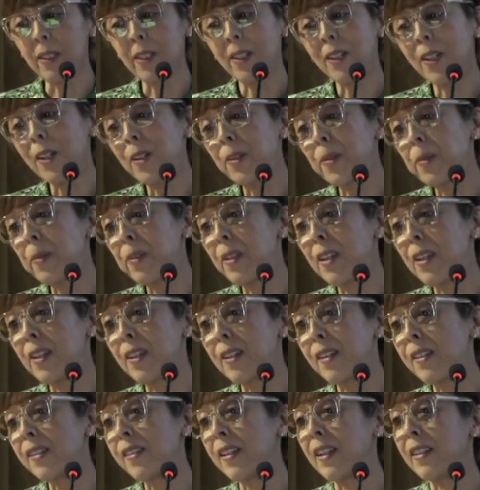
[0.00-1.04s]

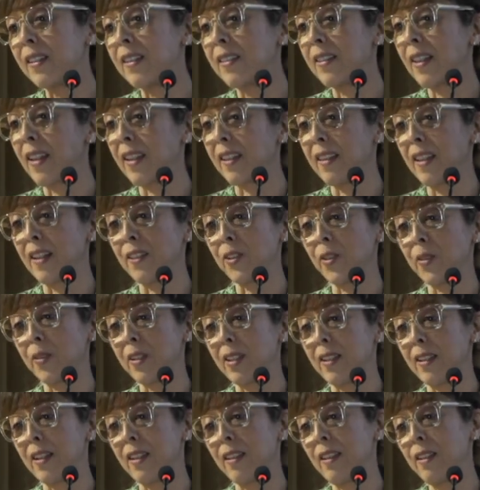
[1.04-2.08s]
coders, and it's like they're
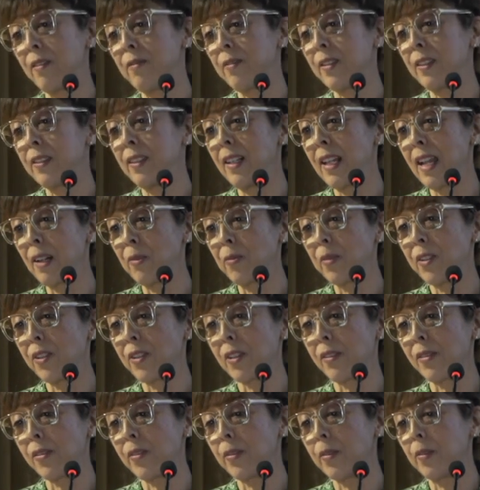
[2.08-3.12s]
talking a different language
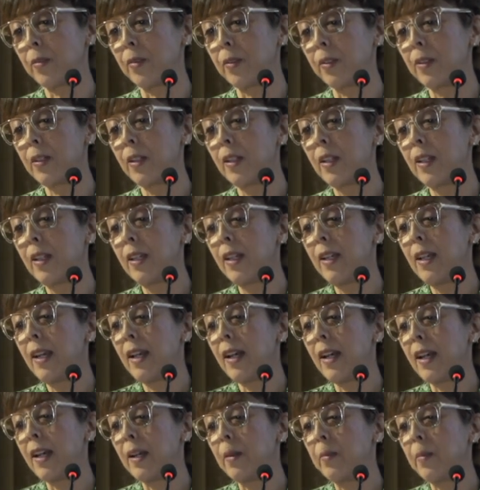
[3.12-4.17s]
and so on.
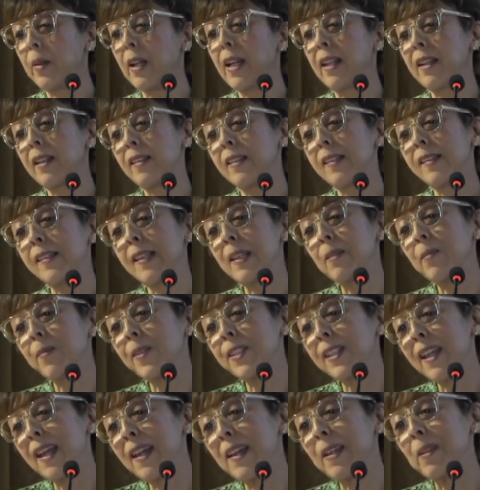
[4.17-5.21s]
Um, and at the same
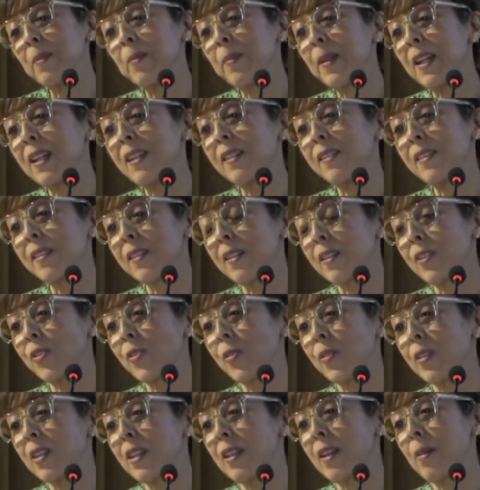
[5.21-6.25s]
time, I started
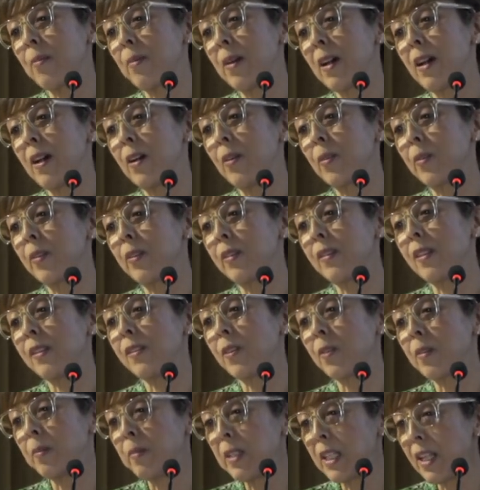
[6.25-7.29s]
talking about
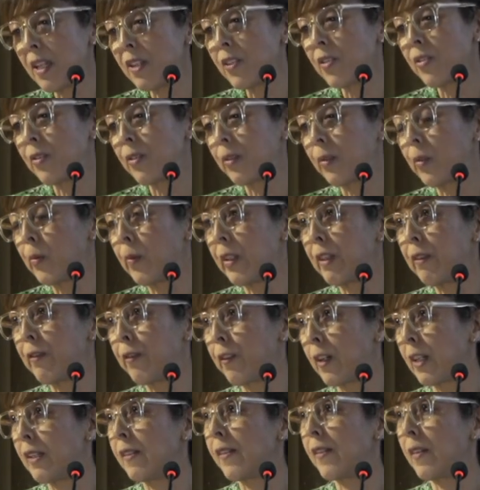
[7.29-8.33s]
discrimination with
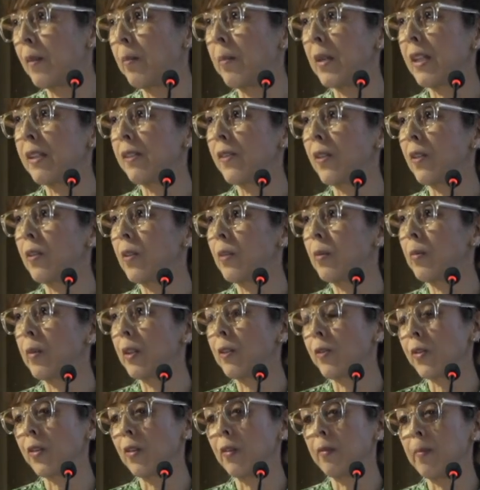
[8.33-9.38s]
friends in Mexico
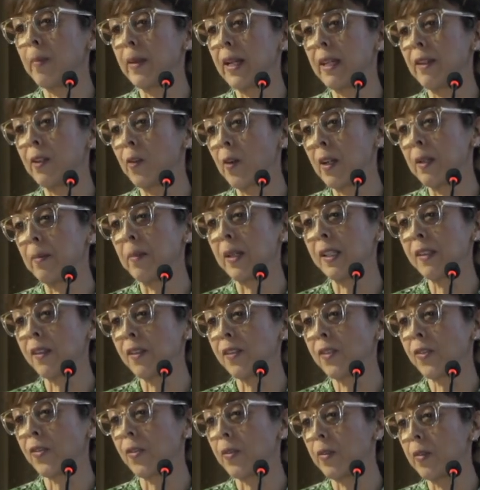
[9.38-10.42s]
because of my grandma's
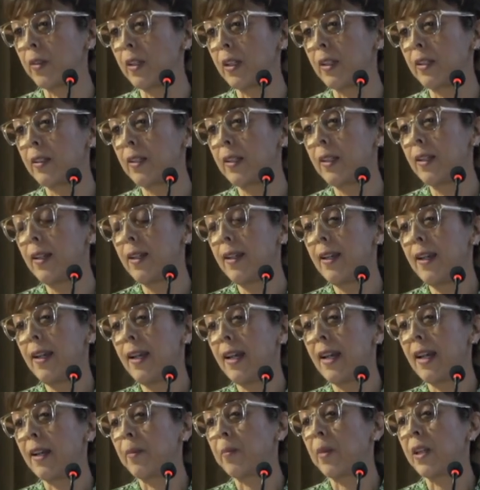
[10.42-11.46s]
story,
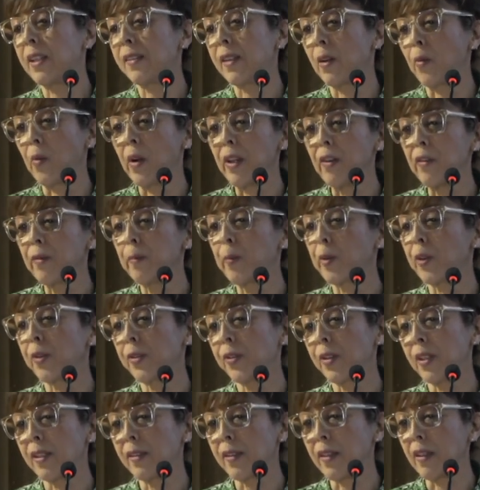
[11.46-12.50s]
um, as a way of
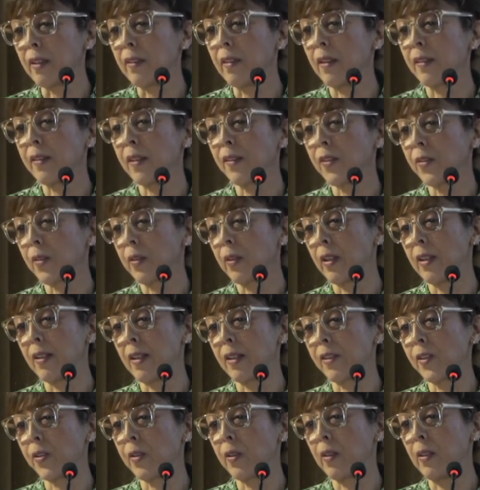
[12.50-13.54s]
processing this story
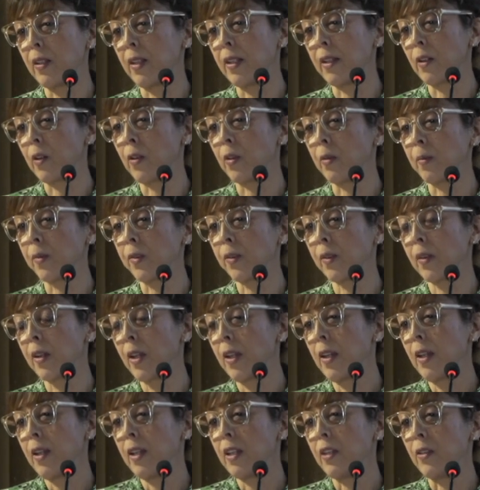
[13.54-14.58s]
that suddenly comes
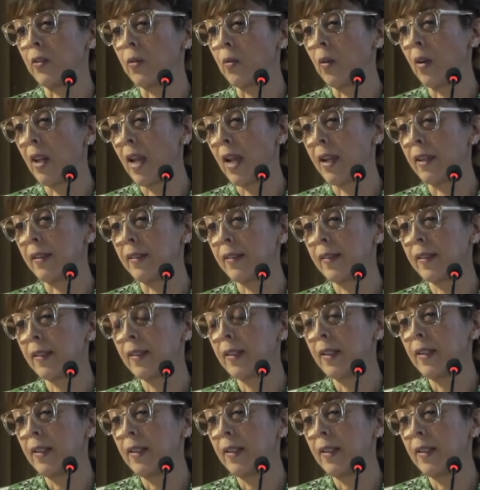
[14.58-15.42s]
into light.